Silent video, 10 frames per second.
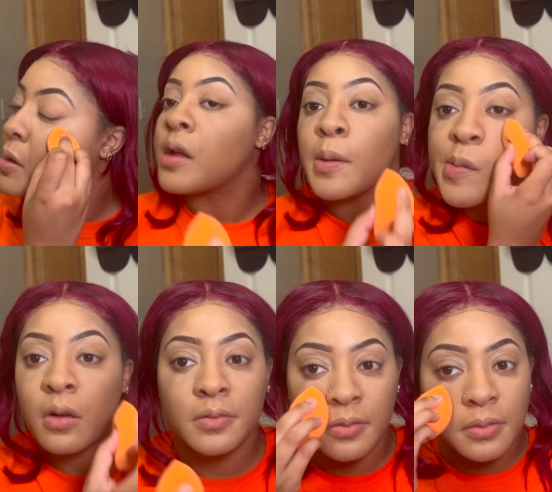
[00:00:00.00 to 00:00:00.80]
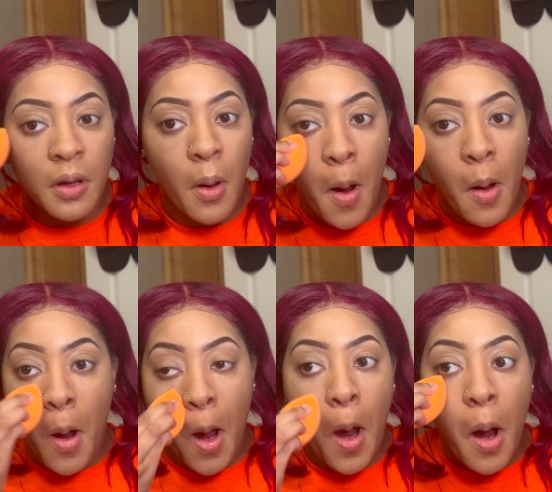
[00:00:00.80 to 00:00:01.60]
Problem is, I meet a
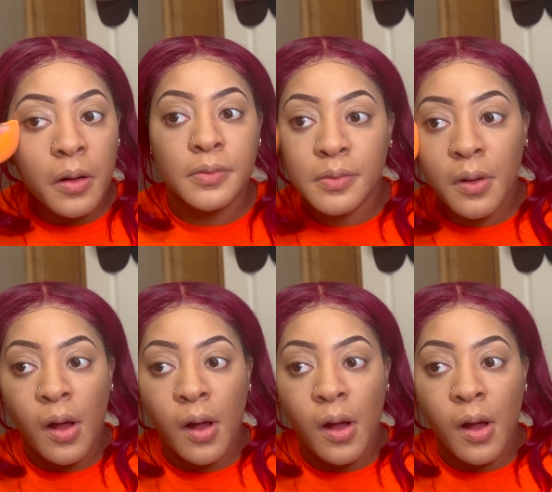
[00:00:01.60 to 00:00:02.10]
girl tonight.